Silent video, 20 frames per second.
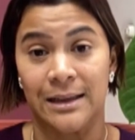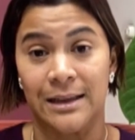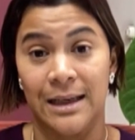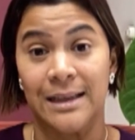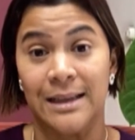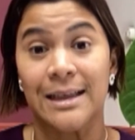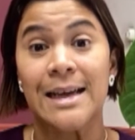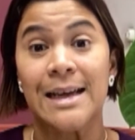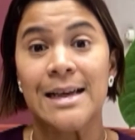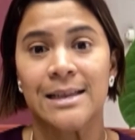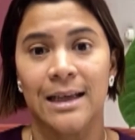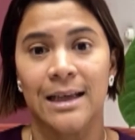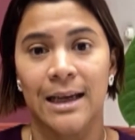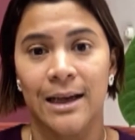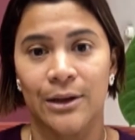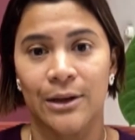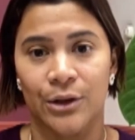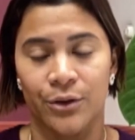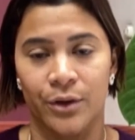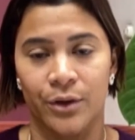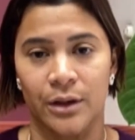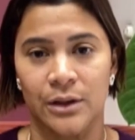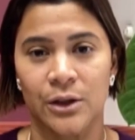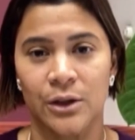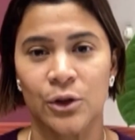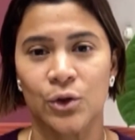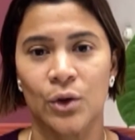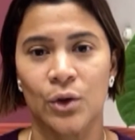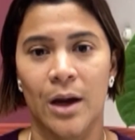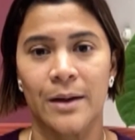It is a
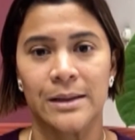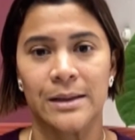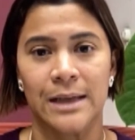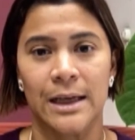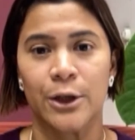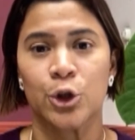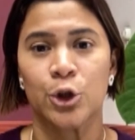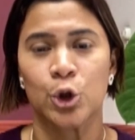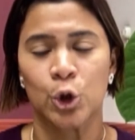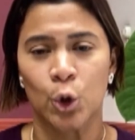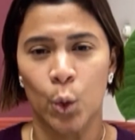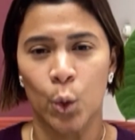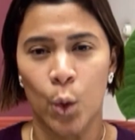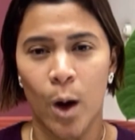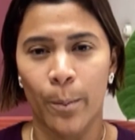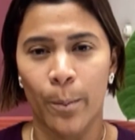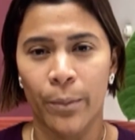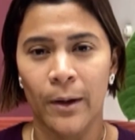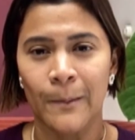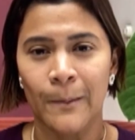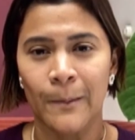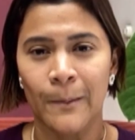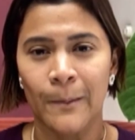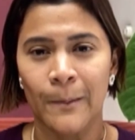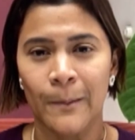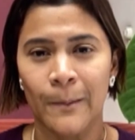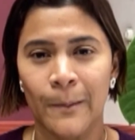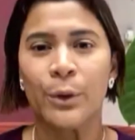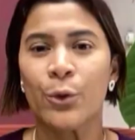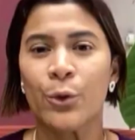hindrance. So I say show up,
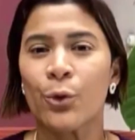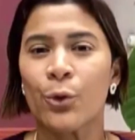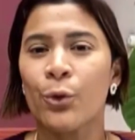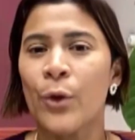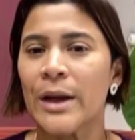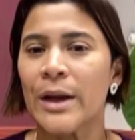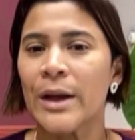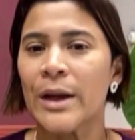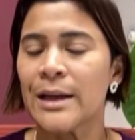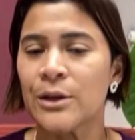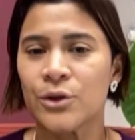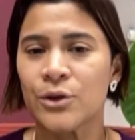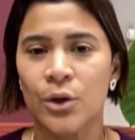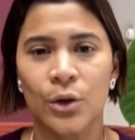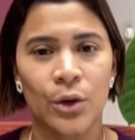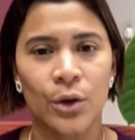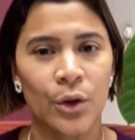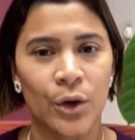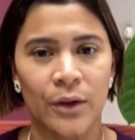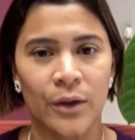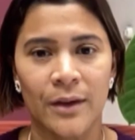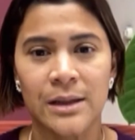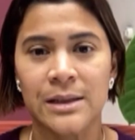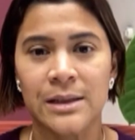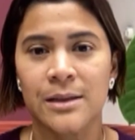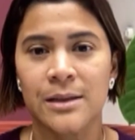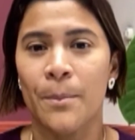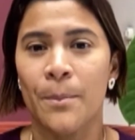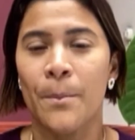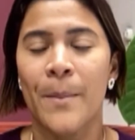be ready to learn. This
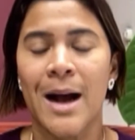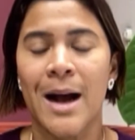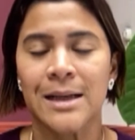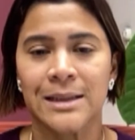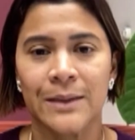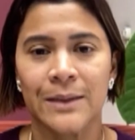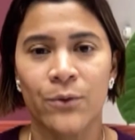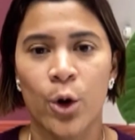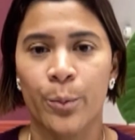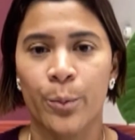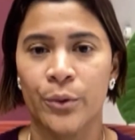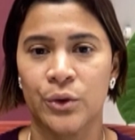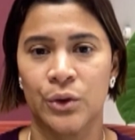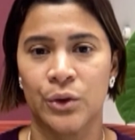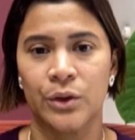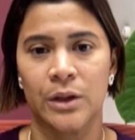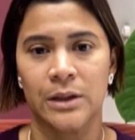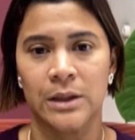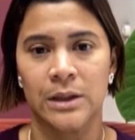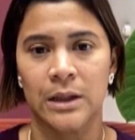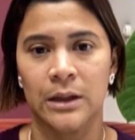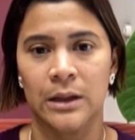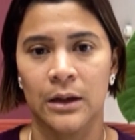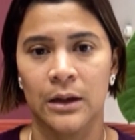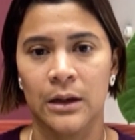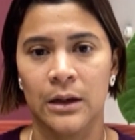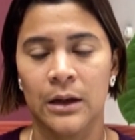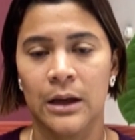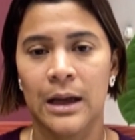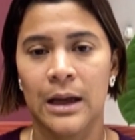is a massive
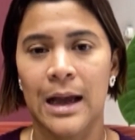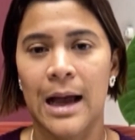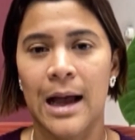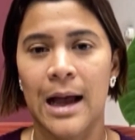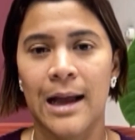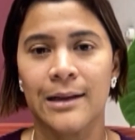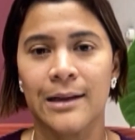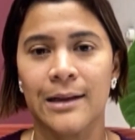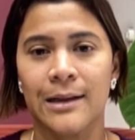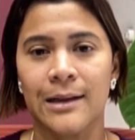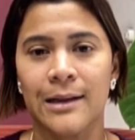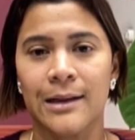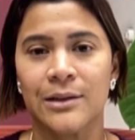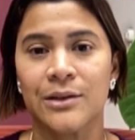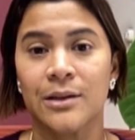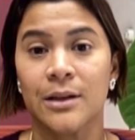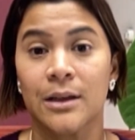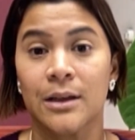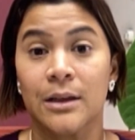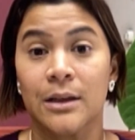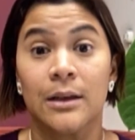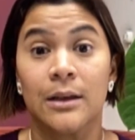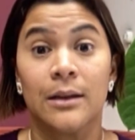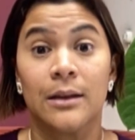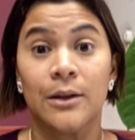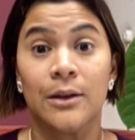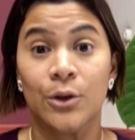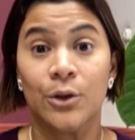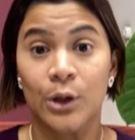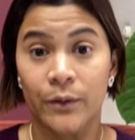opportunity. And
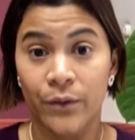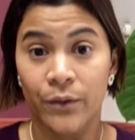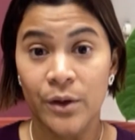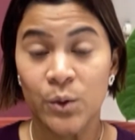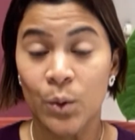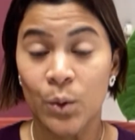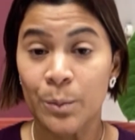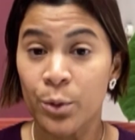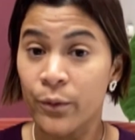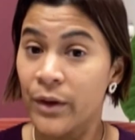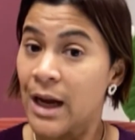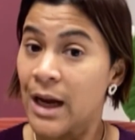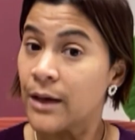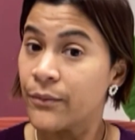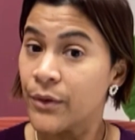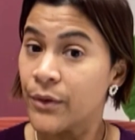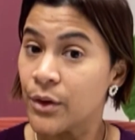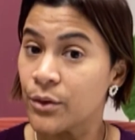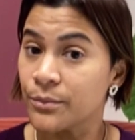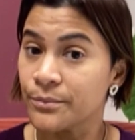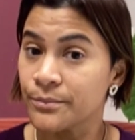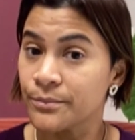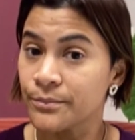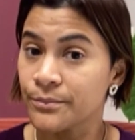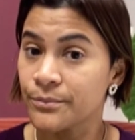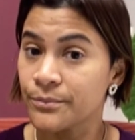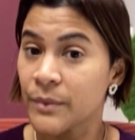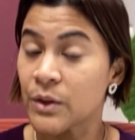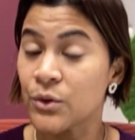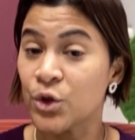the universe will provide for you.
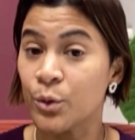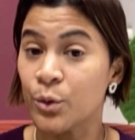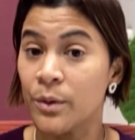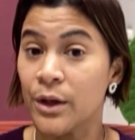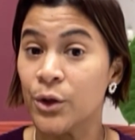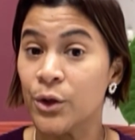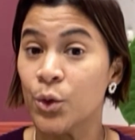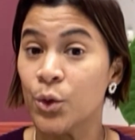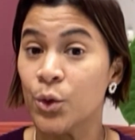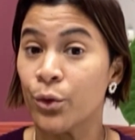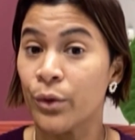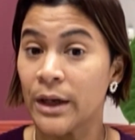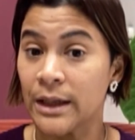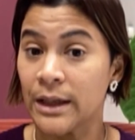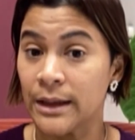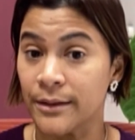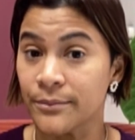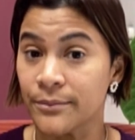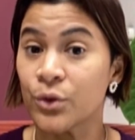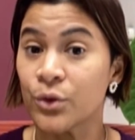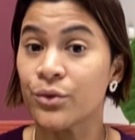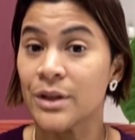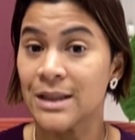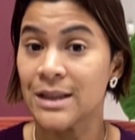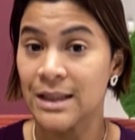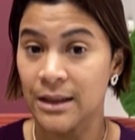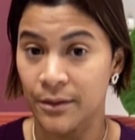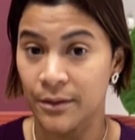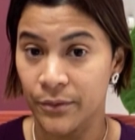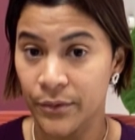Assuming you are ready to
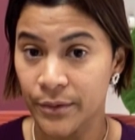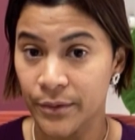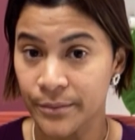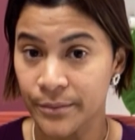receive.